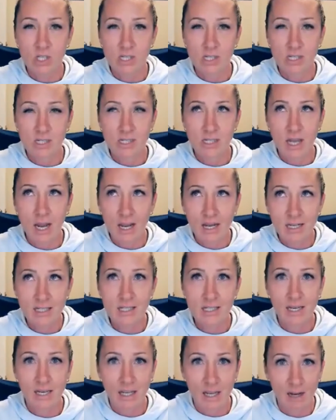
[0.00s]
tends
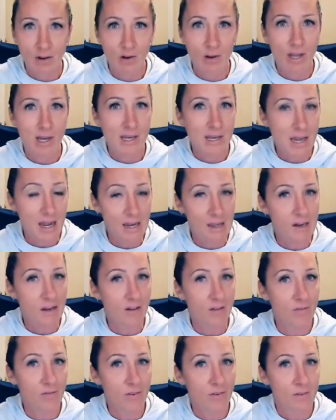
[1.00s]
to carry a
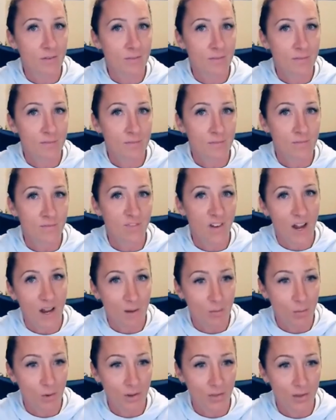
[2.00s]
negative
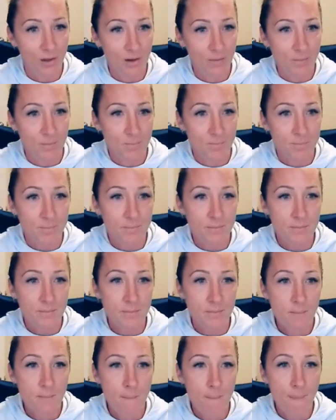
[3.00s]
vibe with it.
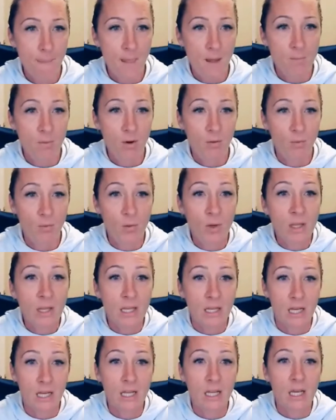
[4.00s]
But
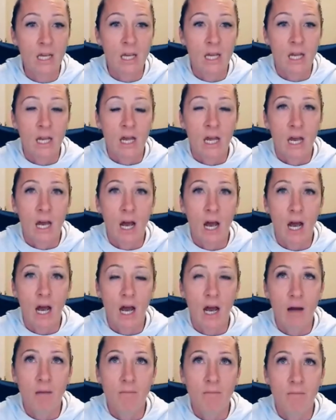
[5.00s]
really,
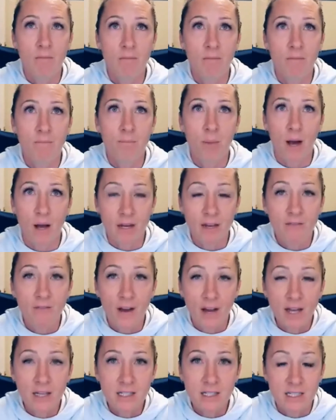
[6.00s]
body
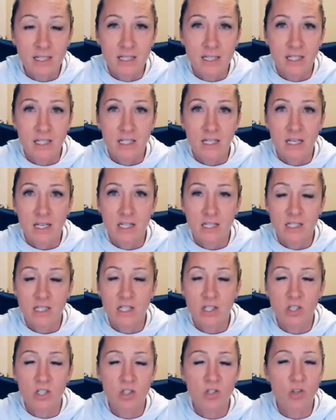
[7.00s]
fat
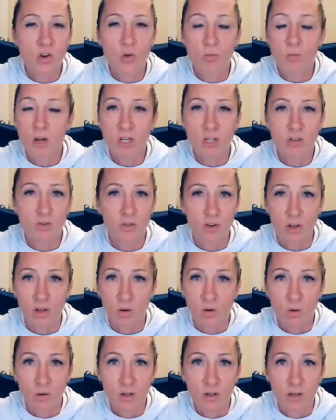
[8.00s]
does so much for
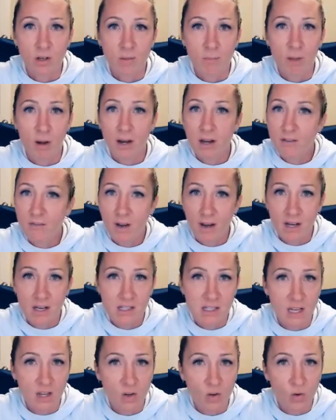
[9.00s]
you. Body fat
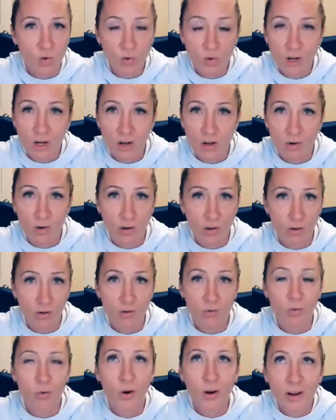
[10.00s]
is a
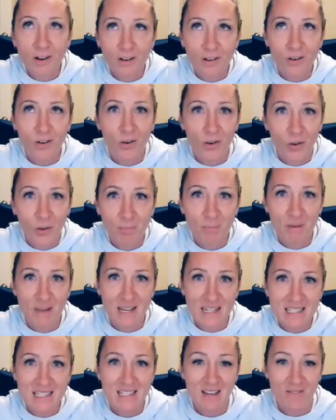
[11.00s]
critical
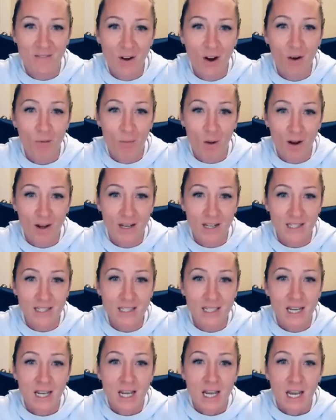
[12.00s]
piece of our bodies.
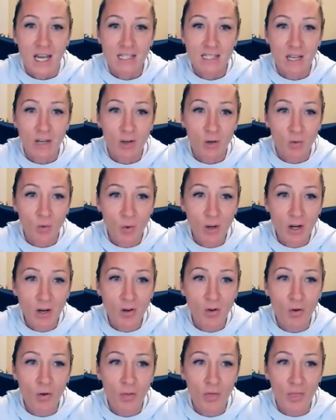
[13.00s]
It's a
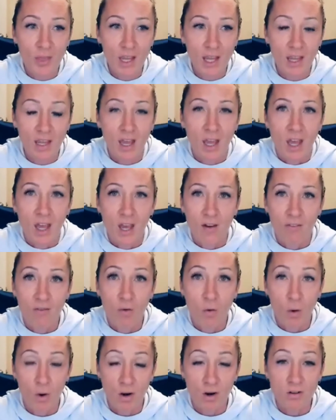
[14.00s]
critical thing
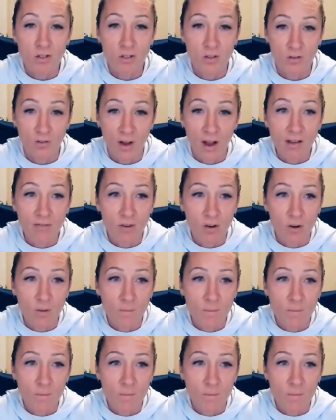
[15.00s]
for our survival.